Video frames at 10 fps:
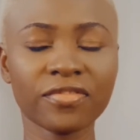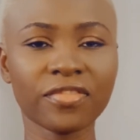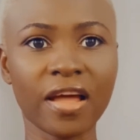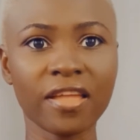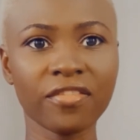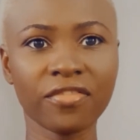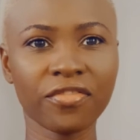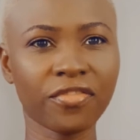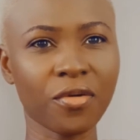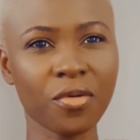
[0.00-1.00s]
5,
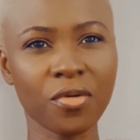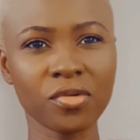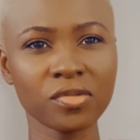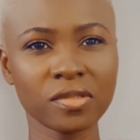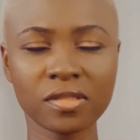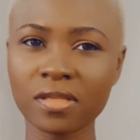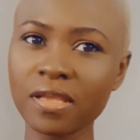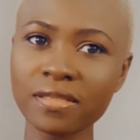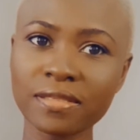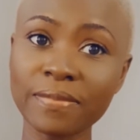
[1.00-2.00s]
4,
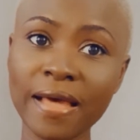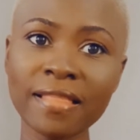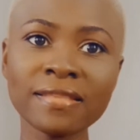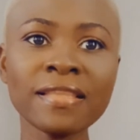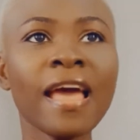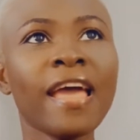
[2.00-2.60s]
6 months,